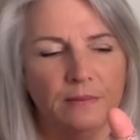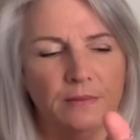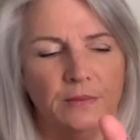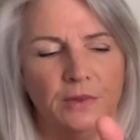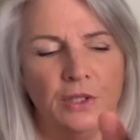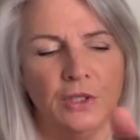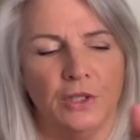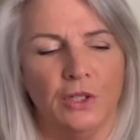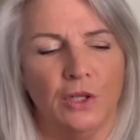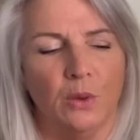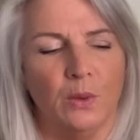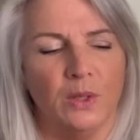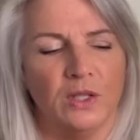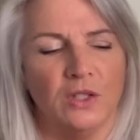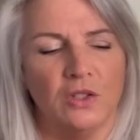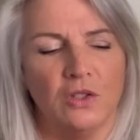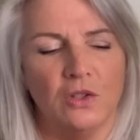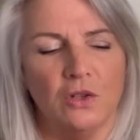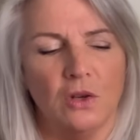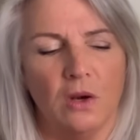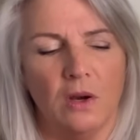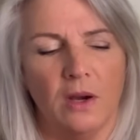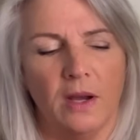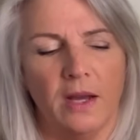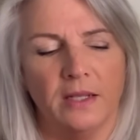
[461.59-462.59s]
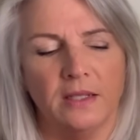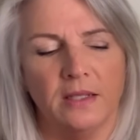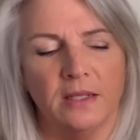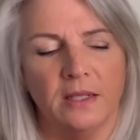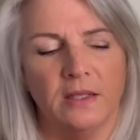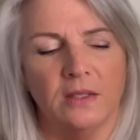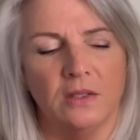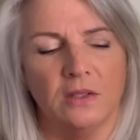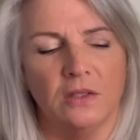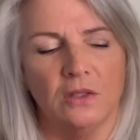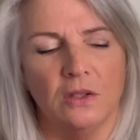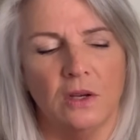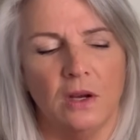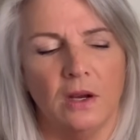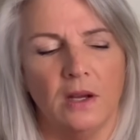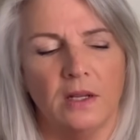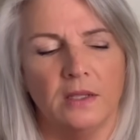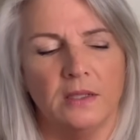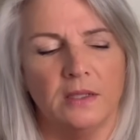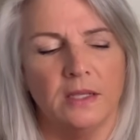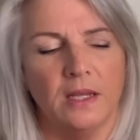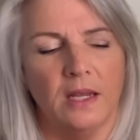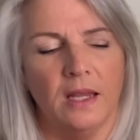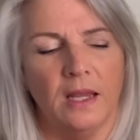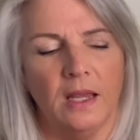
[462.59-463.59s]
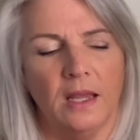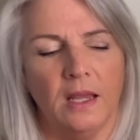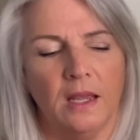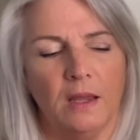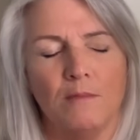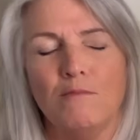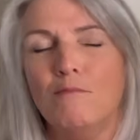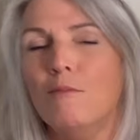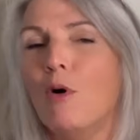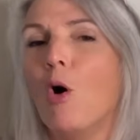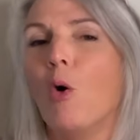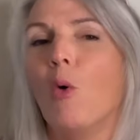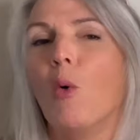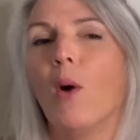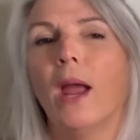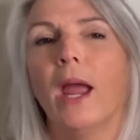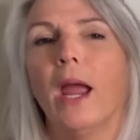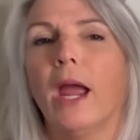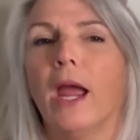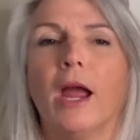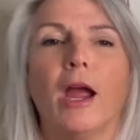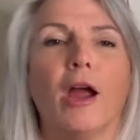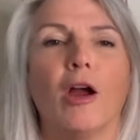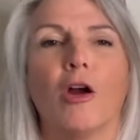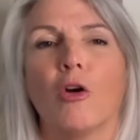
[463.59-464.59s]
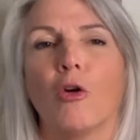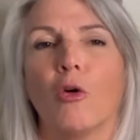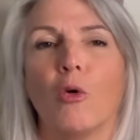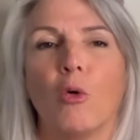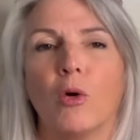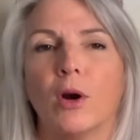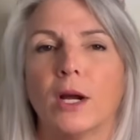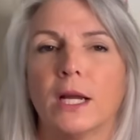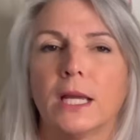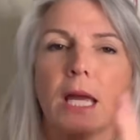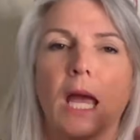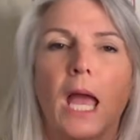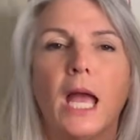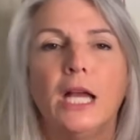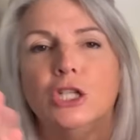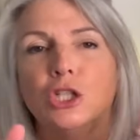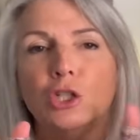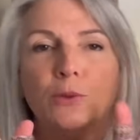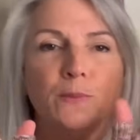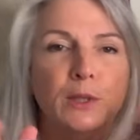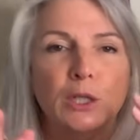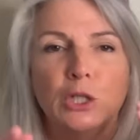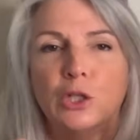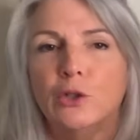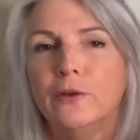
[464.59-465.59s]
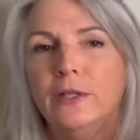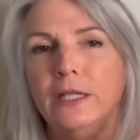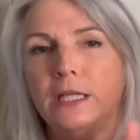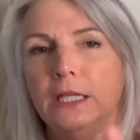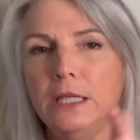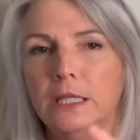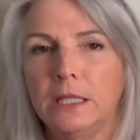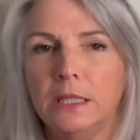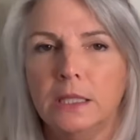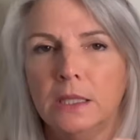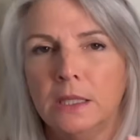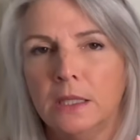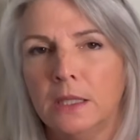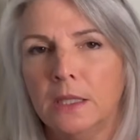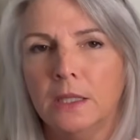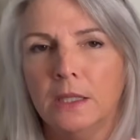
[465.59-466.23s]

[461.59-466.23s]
You know, it's not a mohair or a cashmere, you